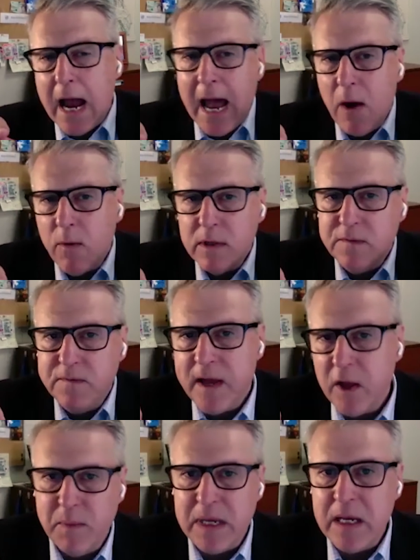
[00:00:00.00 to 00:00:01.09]
ours
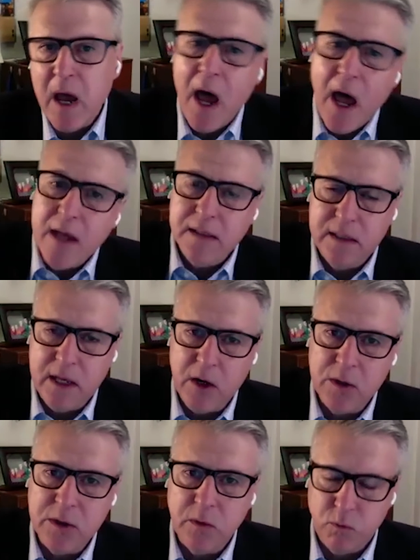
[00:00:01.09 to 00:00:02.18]
fell because
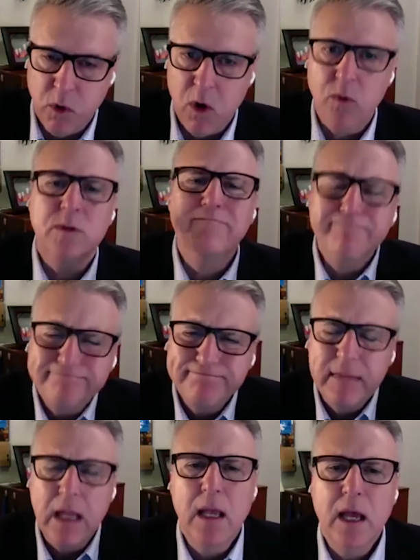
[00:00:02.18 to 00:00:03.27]
there's rose.
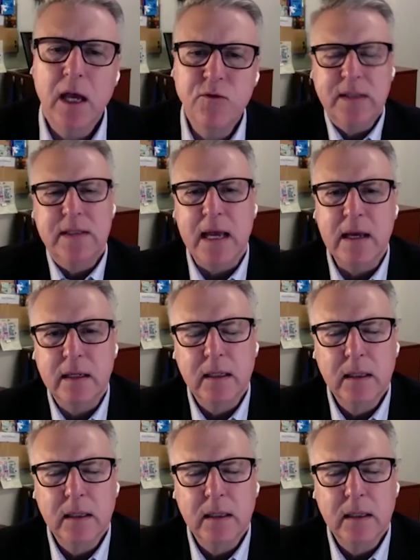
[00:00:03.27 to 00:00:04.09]
Address that.